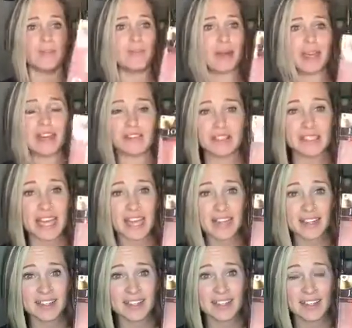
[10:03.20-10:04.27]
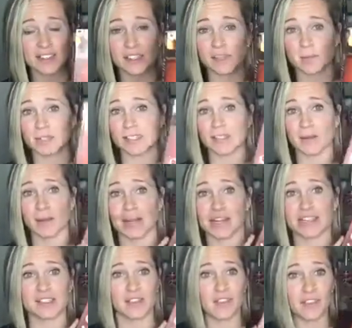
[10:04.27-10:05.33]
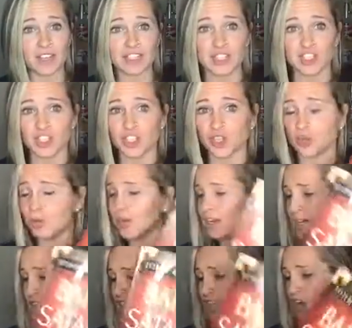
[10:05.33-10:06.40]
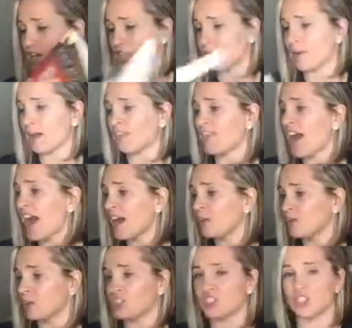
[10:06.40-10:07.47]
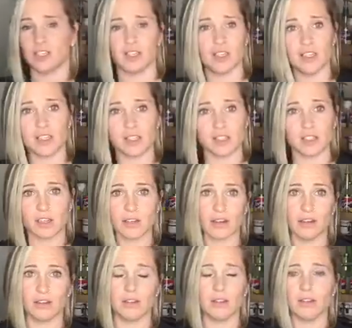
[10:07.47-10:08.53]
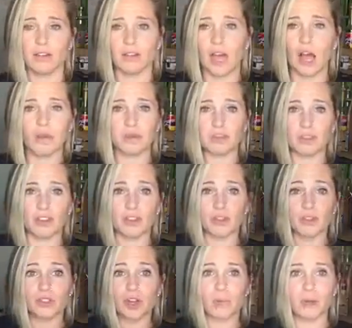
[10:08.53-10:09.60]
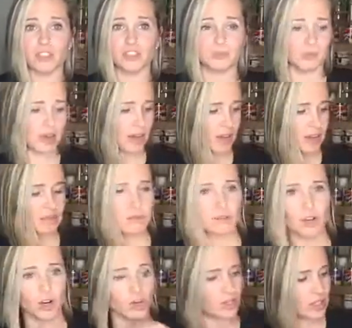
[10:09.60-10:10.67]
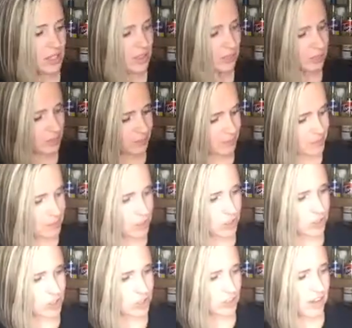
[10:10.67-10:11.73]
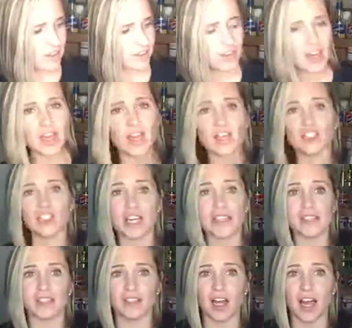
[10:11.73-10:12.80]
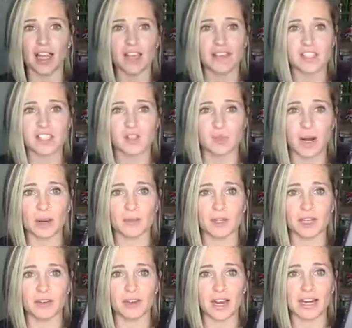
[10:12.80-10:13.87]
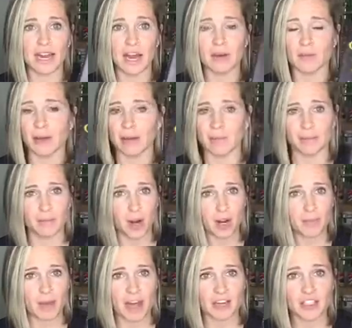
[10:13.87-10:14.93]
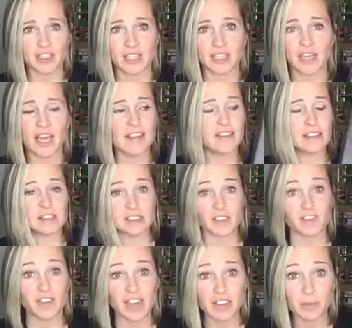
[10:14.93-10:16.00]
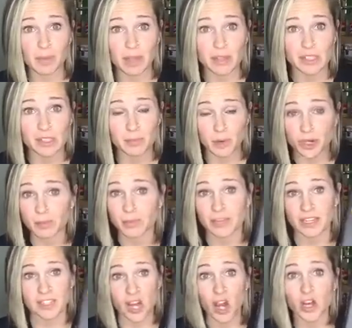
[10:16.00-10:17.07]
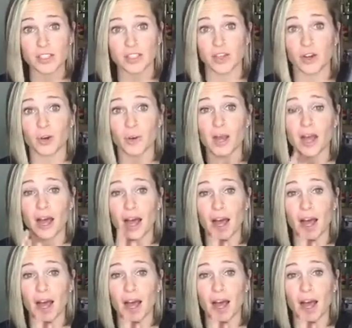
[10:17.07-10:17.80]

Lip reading: The Bait of Satan. This is when somebody has offended you. He talks about that, which helps me through so much of my early Christian life. Chase the Lion. This is the one I'm reading right now by Mark Batterson. This is a faith-based book, but it's also,